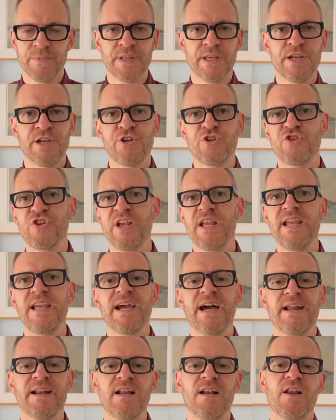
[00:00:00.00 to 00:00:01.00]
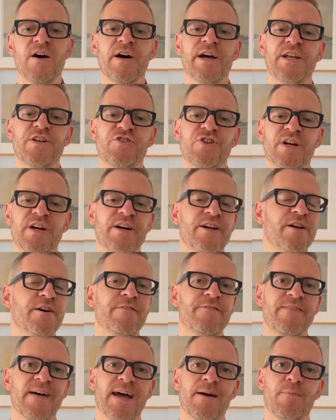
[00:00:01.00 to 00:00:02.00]
She and Elijah and her
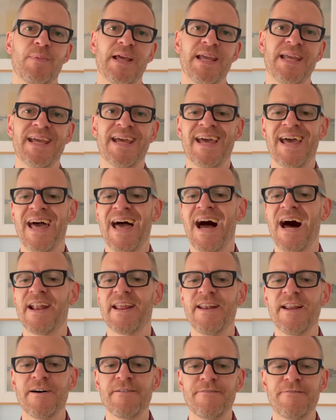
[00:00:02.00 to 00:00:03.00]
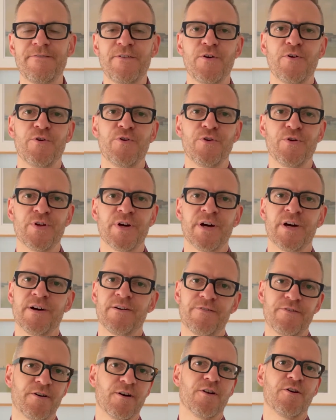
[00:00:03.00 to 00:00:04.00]
family had enough food
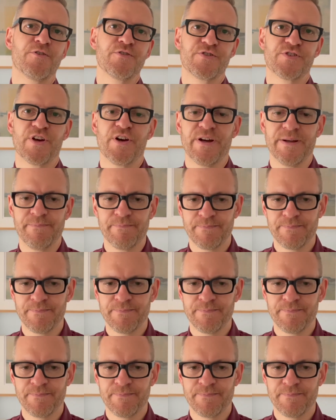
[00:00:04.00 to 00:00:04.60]
for a long time.